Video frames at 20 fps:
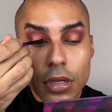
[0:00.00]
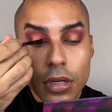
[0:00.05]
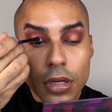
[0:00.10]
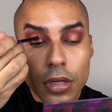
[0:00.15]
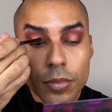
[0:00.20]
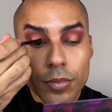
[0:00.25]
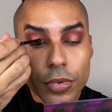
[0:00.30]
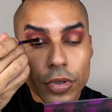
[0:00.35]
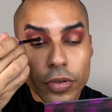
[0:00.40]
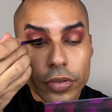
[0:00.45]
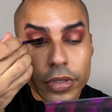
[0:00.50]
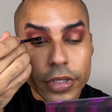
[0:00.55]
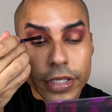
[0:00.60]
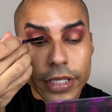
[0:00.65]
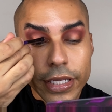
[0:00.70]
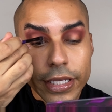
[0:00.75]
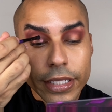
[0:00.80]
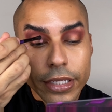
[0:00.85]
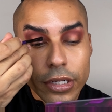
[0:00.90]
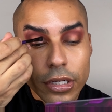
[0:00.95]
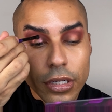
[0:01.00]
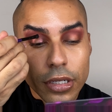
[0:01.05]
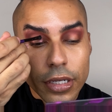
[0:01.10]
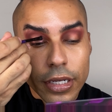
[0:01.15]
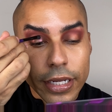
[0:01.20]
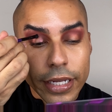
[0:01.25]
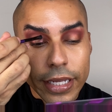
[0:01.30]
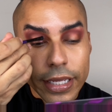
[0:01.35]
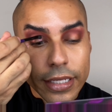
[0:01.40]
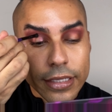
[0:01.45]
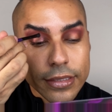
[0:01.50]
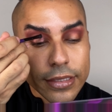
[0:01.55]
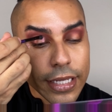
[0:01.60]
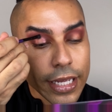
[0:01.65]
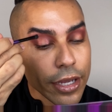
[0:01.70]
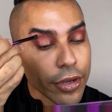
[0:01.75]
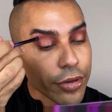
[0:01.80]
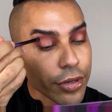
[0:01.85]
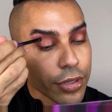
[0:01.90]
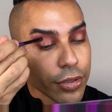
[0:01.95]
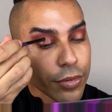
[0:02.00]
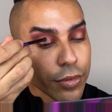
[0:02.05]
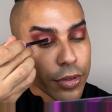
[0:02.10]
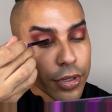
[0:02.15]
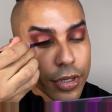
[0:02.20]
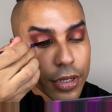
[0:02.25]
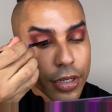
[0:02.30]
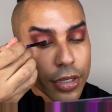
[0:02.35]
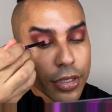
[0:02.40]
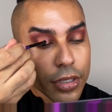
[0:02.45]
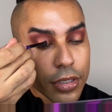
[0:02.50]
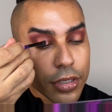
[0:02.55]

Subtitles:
on both the inner and outer corner.